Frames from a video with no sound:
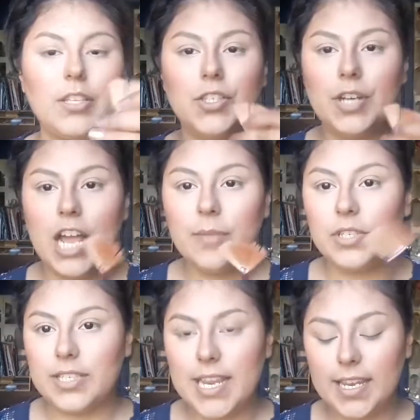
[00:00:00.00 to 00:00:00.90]
So now I'm
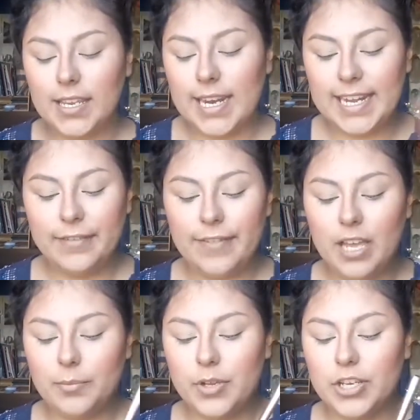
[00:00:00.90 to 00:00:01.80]
just taking any
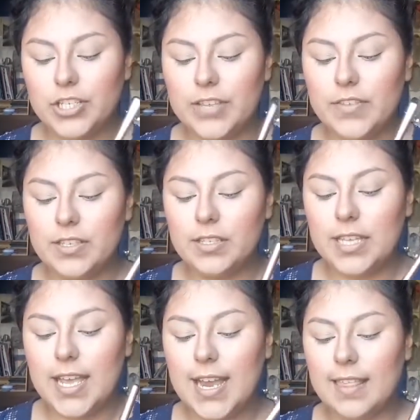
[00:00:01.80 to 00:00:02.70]
fan brush, and this is
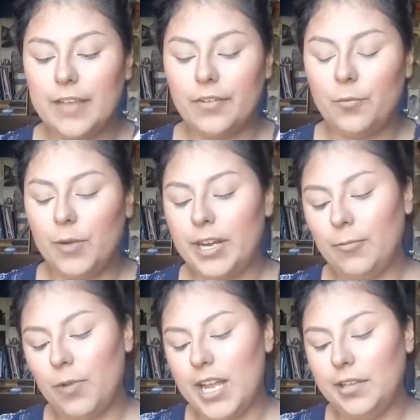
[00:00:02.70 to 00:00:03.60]
the highlight from Wet
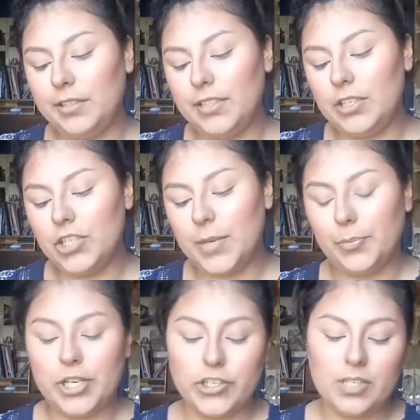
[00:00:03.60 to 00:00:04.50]
n Wild in the shade
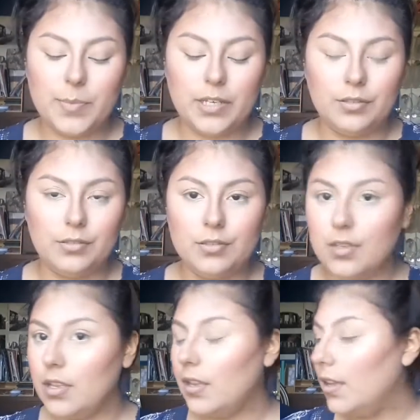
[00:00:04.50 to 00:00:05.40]
Precious Petals.
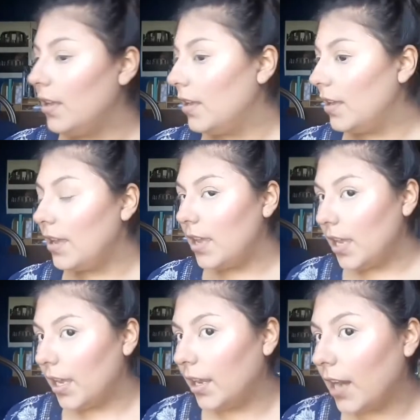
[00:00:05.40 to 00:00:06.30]

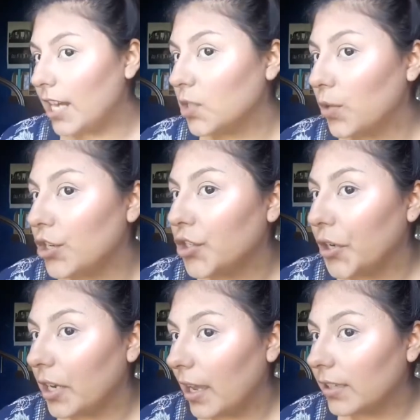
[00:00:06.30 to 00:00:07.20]
And I just want to show
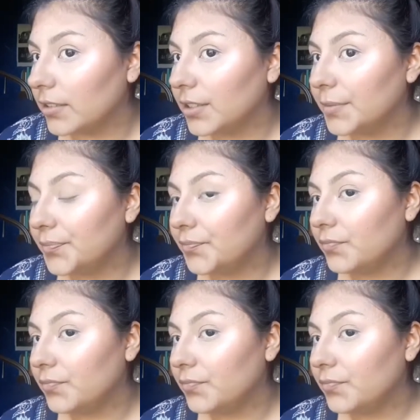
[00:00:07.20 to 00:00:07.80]
you guys.